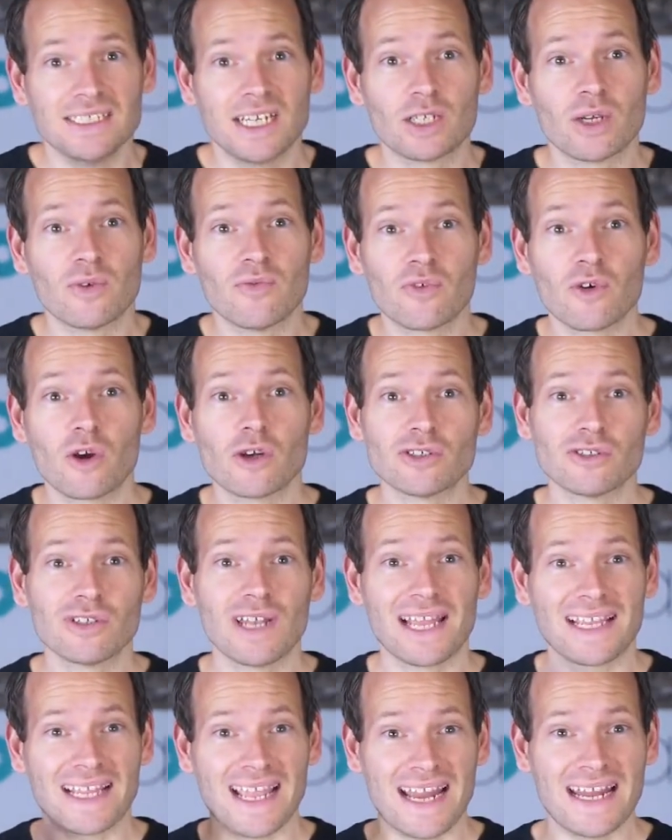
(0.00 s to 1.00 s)
that convert
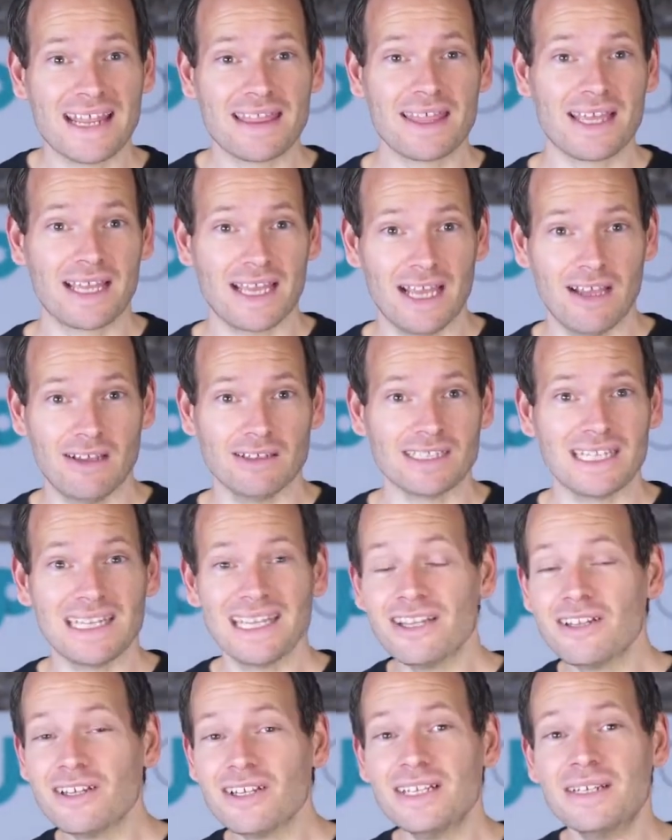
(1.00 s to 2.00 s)
unlike anything else. And
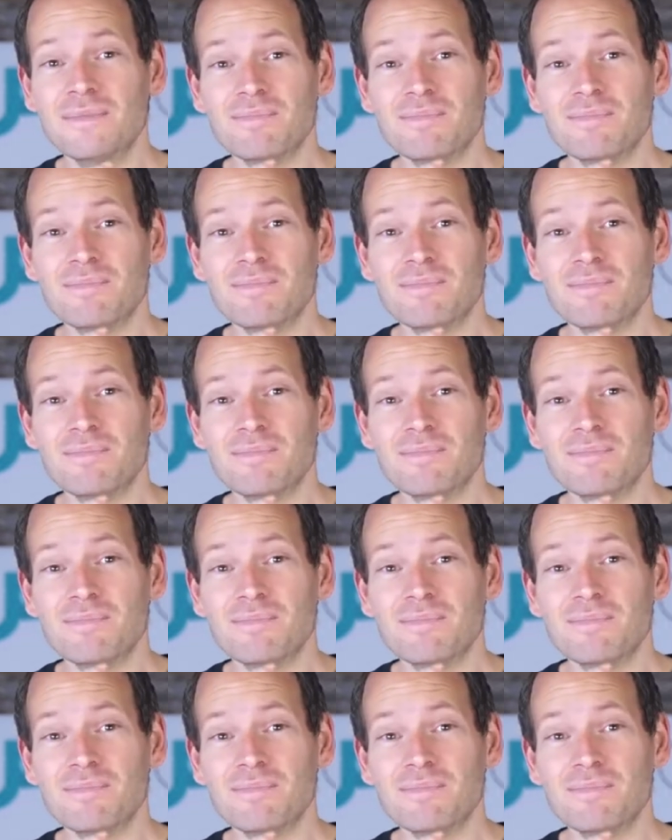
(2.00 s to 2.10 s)
little